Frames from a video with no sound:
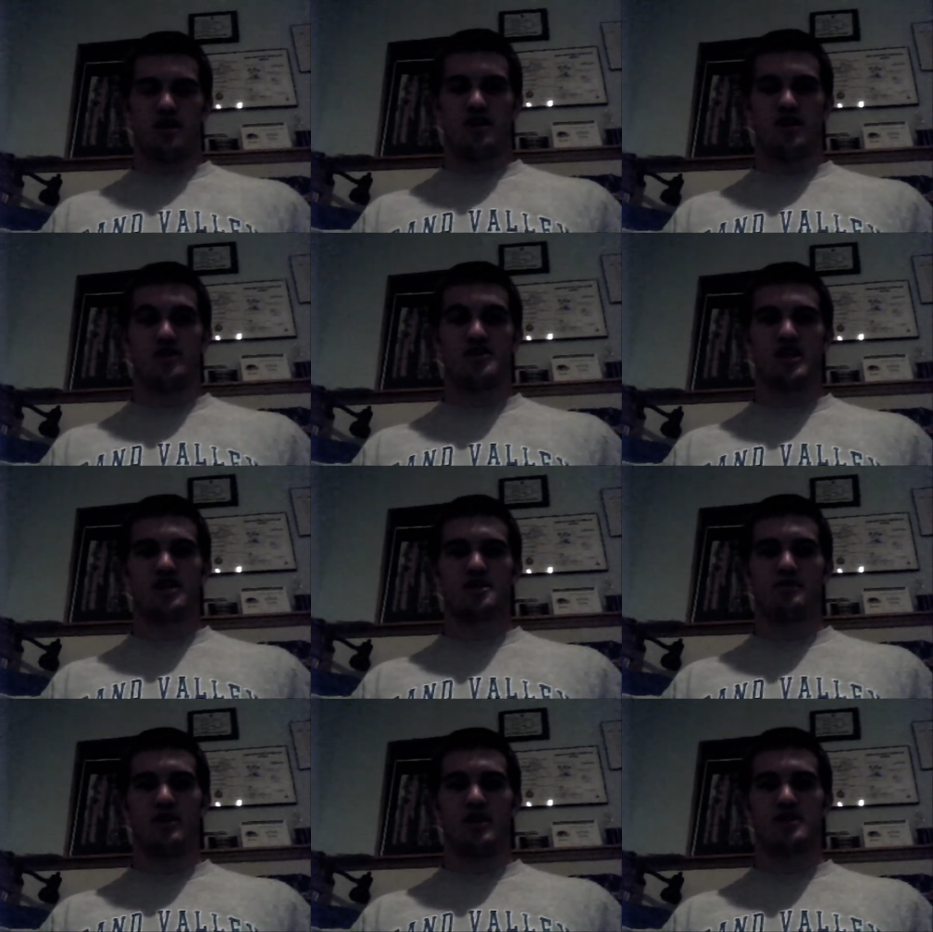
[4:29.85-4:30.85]
The
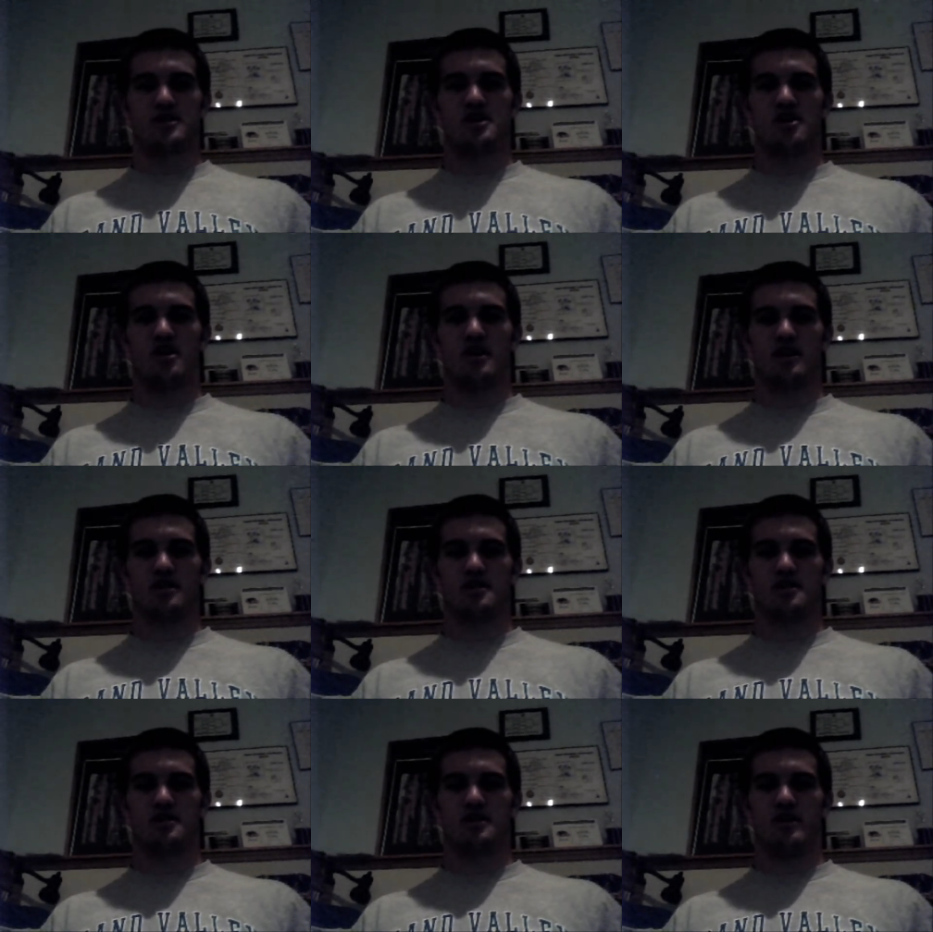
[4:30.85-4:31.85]
Jets are playing the
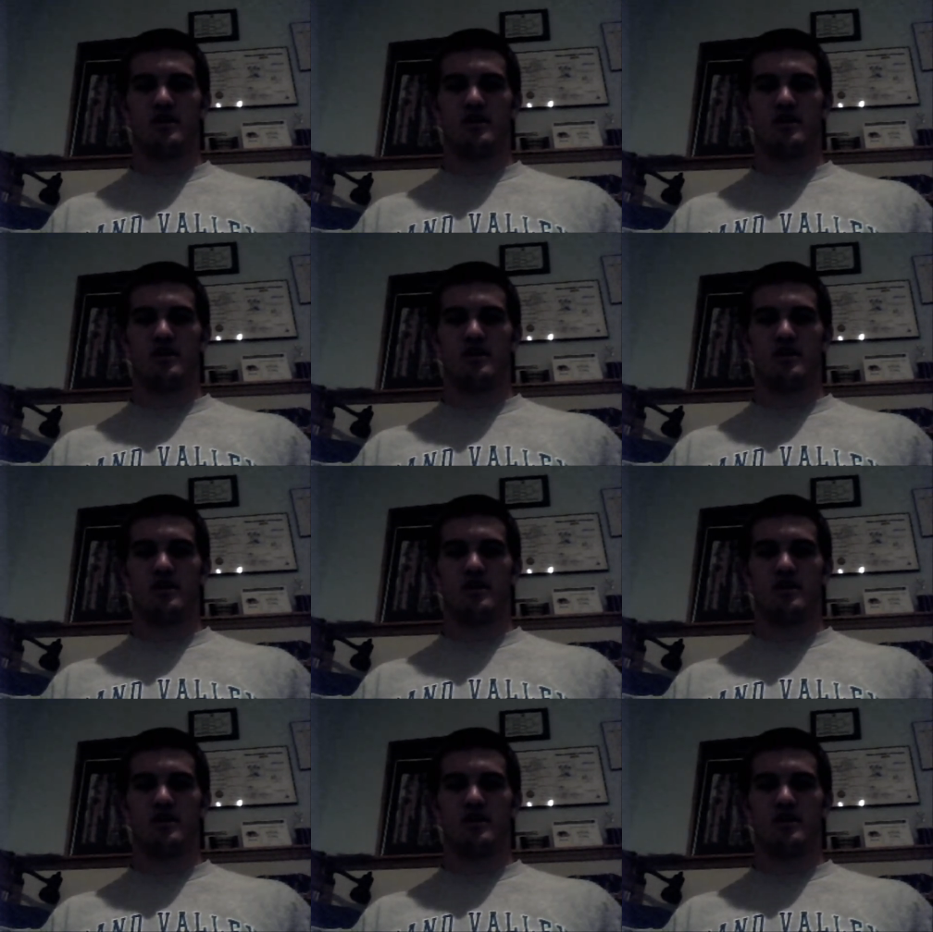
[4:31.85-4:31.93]
Seahawks.